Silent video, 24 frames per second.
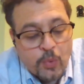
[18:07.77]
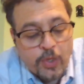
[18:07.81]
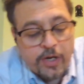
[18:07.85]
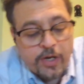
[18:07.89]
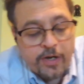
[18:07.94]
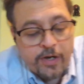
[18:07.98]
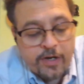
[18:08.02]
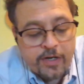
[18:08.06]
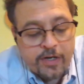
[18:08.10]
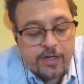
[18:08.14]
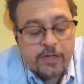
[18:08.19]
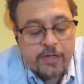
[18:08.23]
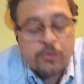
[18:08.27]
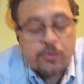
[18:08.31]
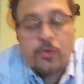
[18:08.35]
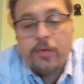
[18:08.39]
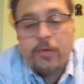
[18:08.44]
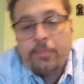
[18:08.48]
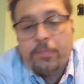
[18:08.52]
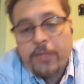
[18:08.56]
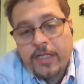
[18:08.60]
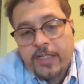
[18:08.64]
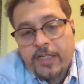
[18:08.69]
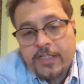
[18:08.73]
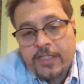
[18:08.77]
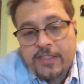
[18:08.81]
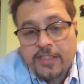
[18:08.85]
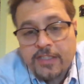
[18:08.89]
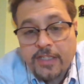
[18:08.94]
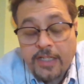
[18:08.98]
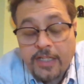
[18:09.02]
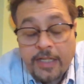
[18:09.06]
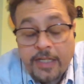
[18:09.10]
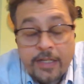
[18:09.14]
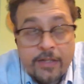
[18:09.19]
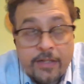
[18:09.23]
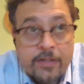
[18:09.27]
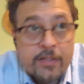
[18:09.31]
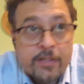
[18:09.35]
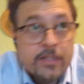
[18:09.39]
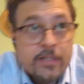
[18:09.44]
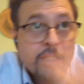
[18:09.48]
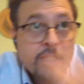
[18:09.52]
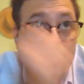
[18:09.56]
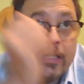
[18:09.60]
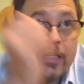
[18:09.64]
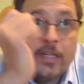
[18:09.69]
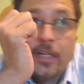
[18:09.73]
where equipment is in
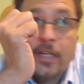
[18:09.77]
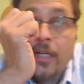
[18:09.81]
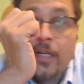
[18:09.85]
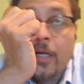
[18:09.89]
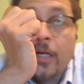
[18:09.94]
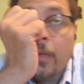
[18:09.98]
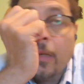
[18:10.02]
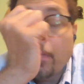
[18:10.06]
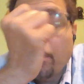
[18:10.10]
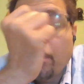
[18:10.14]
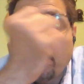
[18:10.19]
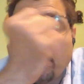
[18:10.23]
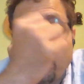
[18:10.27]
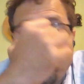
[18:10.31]
the